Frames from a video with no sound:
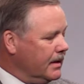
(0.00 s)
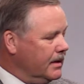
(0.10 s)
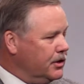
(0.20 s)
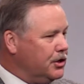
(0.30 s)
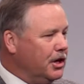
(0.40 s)

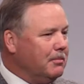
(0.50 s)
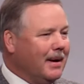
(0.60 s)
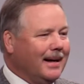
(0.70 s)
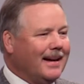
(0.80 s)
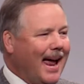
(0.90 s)
she
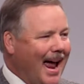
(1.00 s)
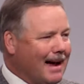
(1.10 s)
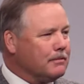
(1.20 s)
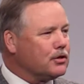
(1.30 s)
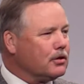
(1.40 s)
made
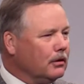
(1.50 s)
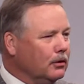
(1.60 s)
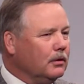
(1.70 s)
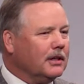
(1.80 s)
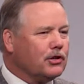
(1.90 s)

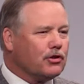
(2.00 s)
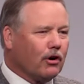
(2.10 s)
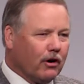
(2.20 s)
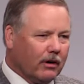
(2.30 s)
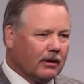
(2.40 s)
absolutely
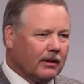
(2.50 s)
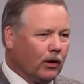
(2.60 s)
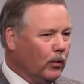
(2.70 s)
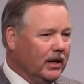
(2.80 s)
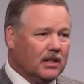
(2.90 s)
certain
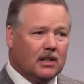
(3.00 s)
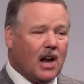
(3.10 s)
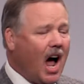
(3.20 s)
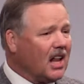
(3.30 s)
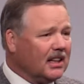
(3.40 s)
that we did
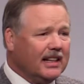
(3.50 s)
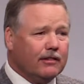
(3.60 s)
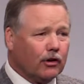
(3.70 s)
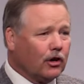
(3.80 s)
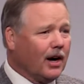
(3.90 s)
not leave her